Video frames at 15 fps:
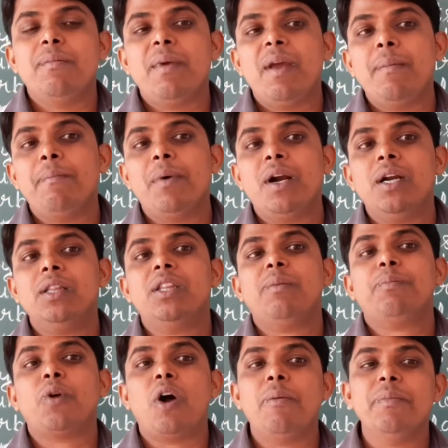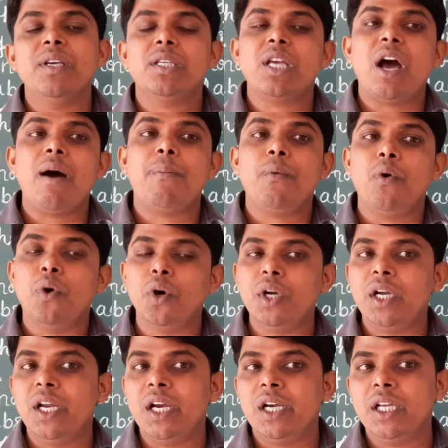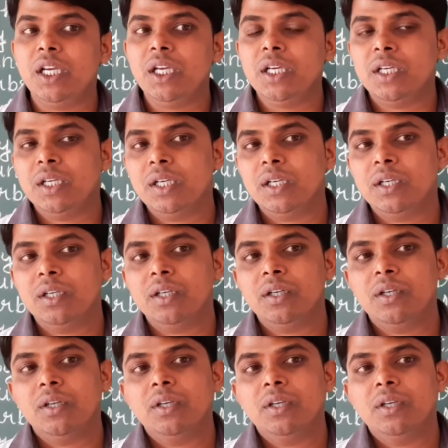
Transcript: remembered the promise of old lady,